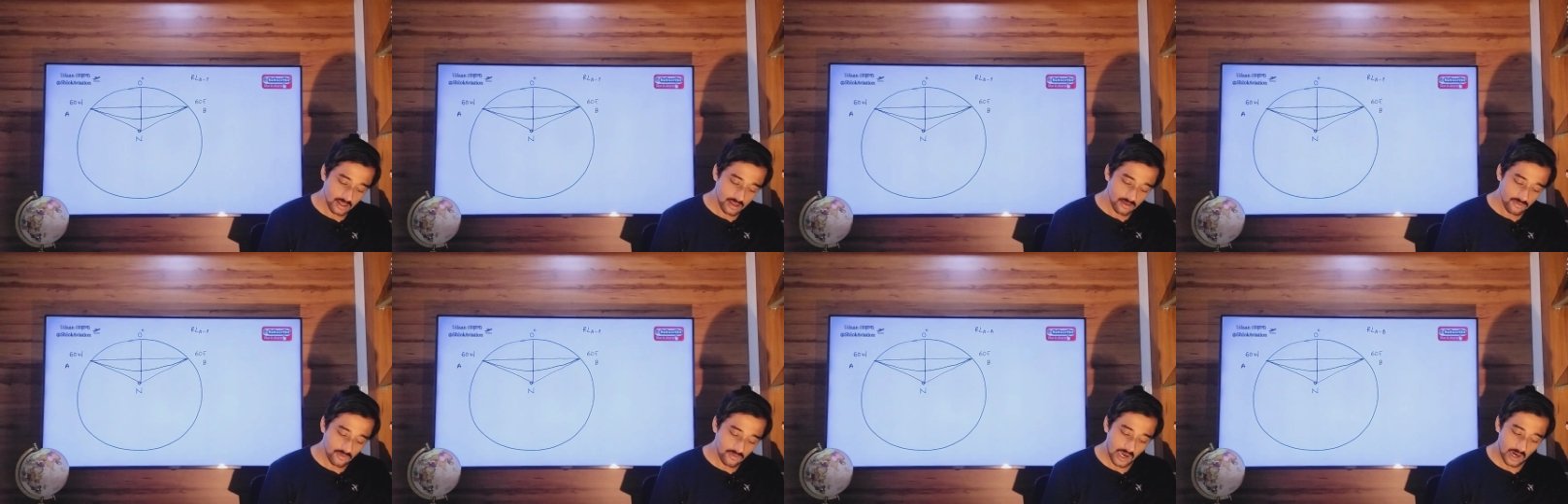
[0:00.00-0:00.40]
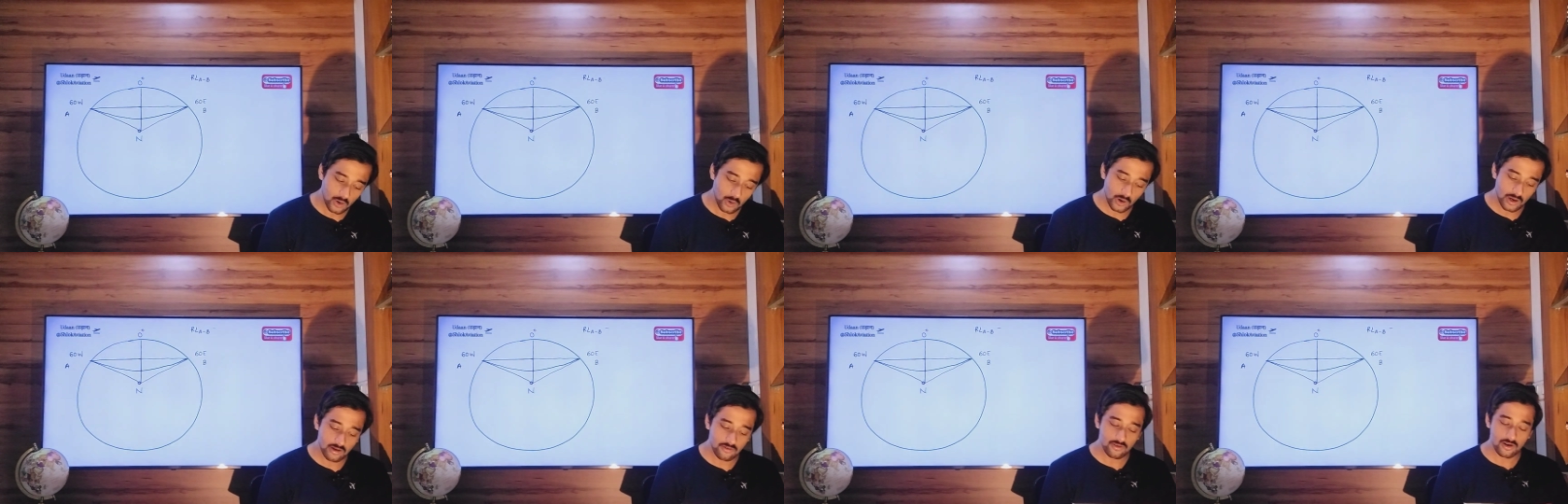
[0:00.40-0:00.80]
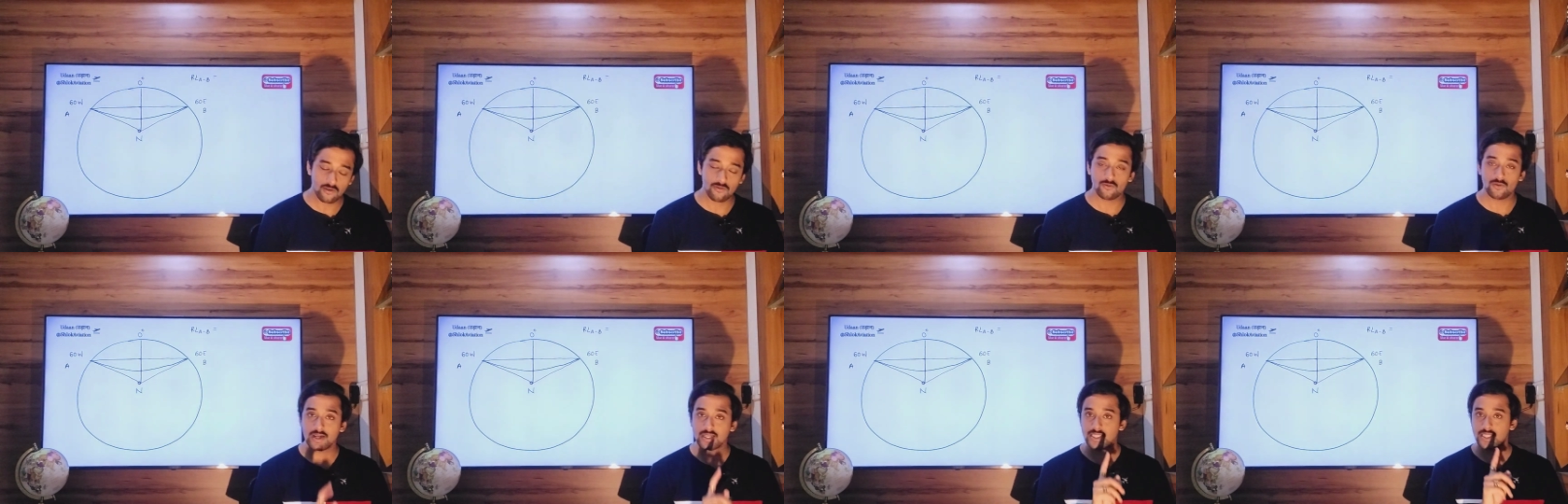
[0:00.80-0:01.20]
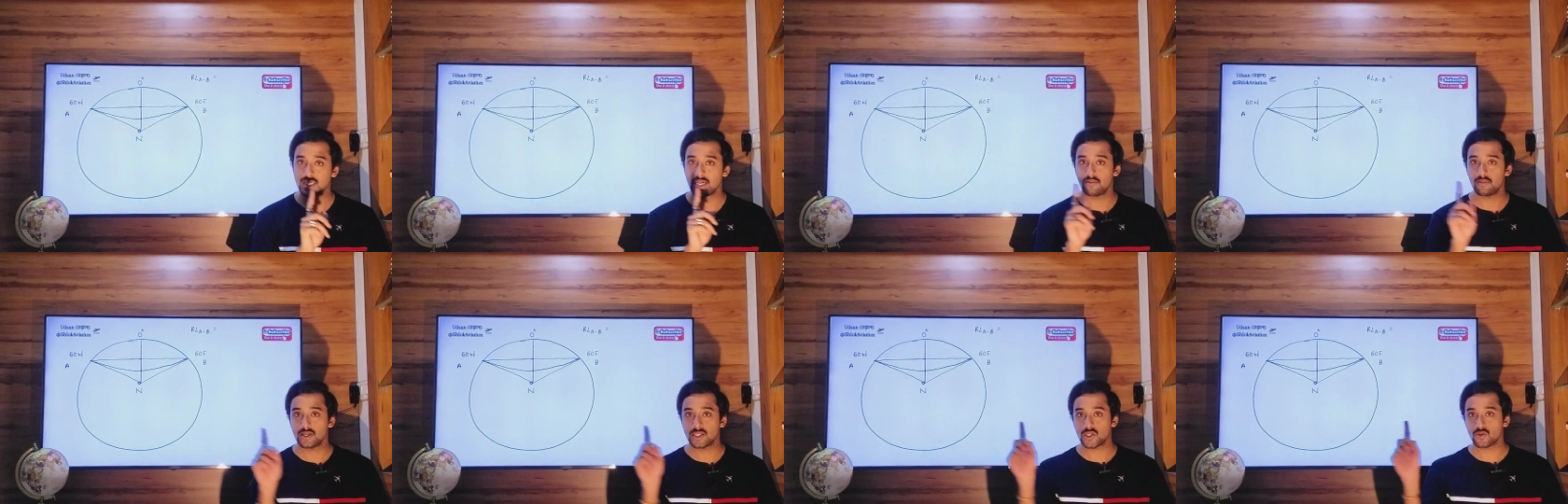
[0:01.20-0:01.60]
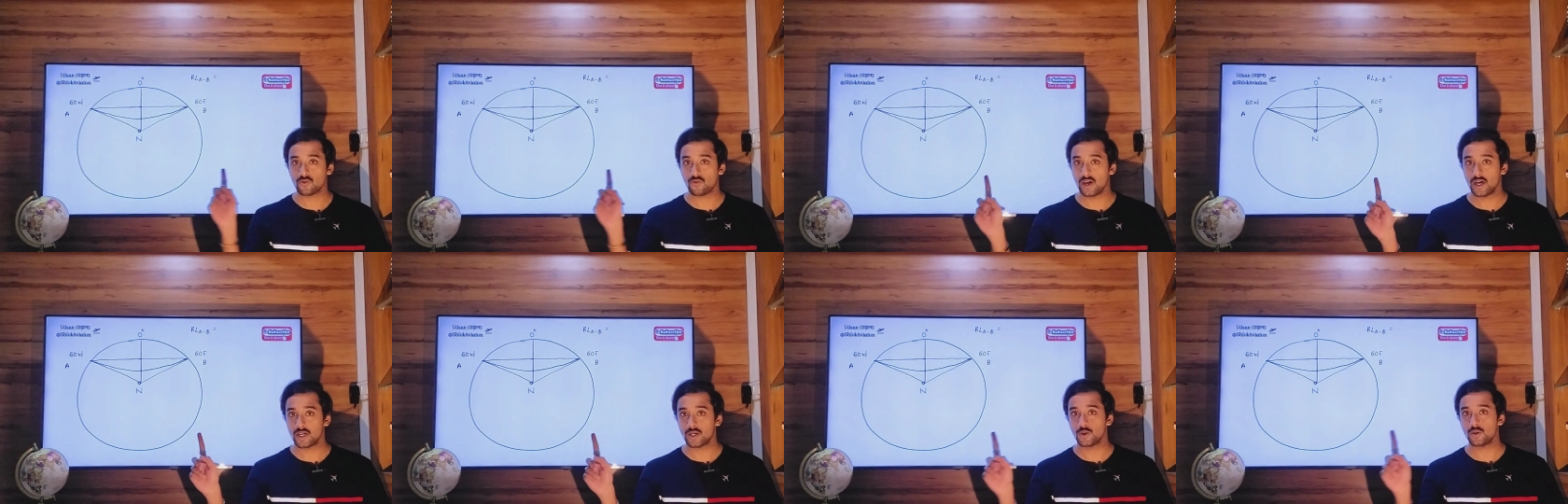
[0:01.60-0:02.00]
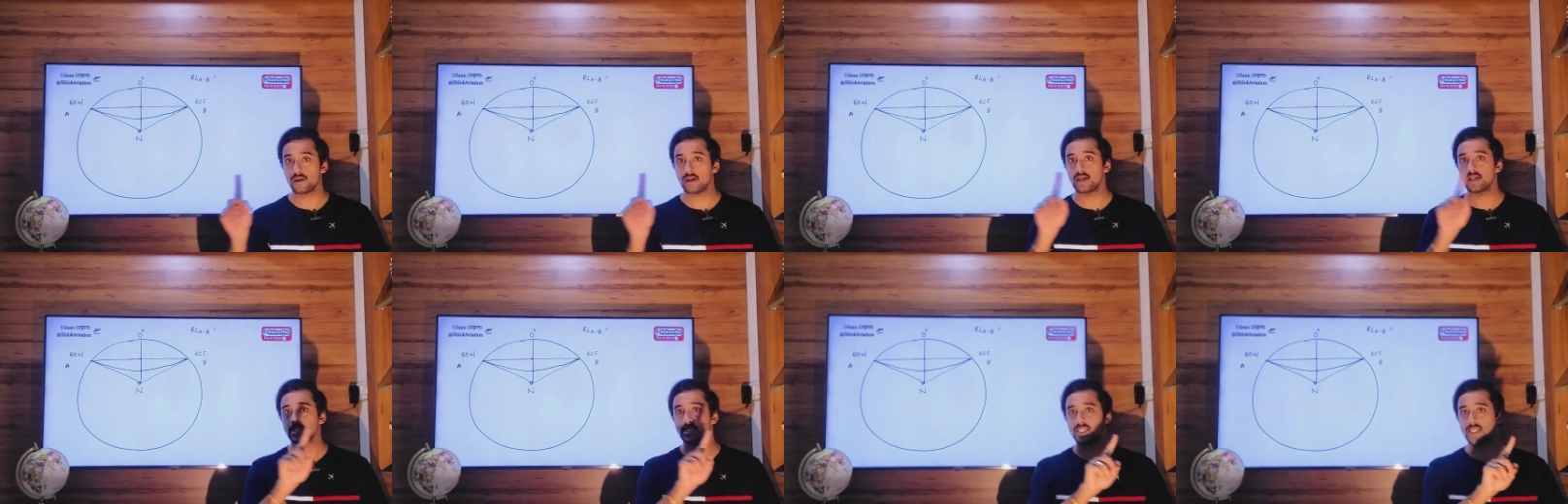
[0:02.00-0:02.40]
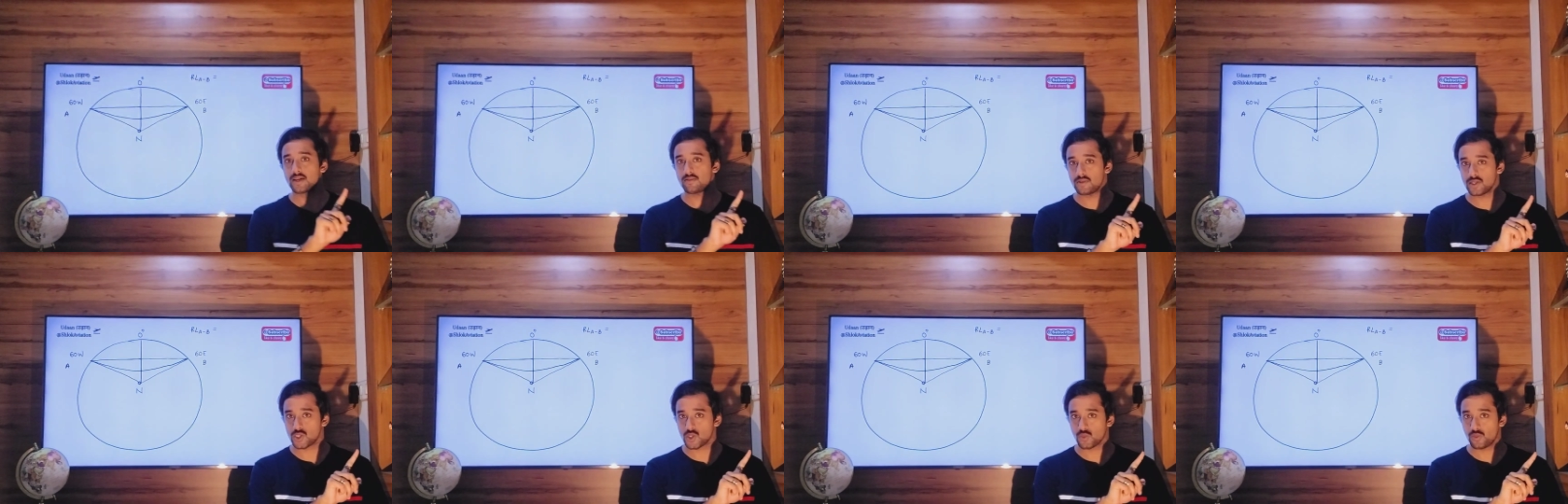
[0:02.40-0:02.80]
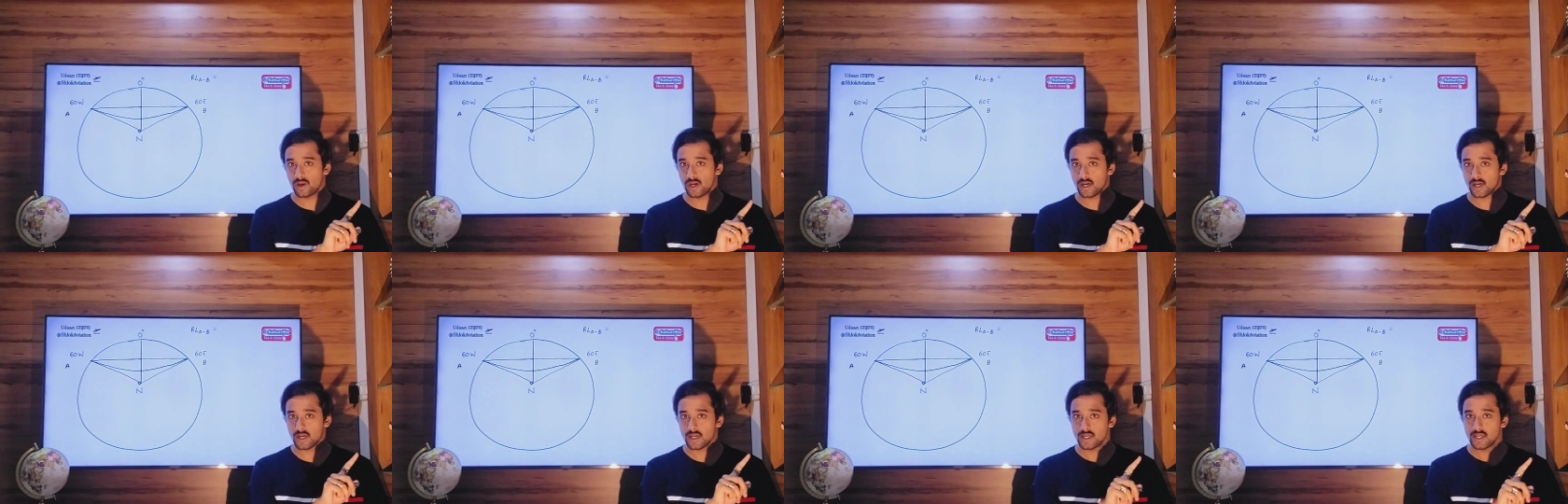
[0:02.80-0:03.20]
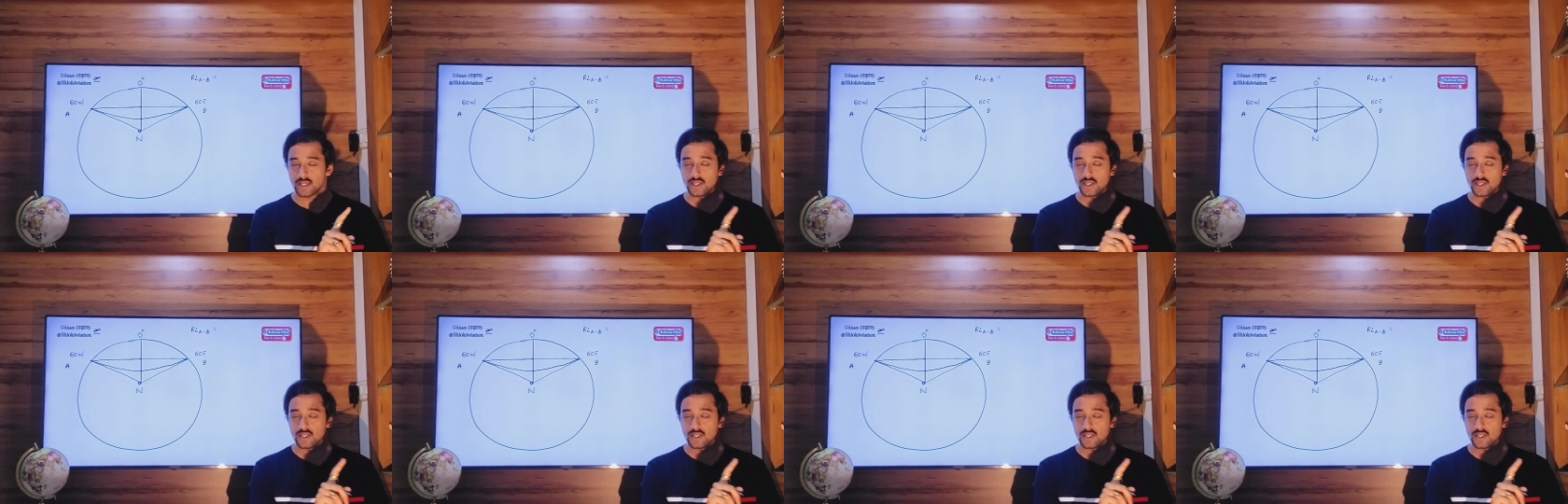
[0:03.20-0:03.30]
We are going from West Hemisphere to East Hemisphere.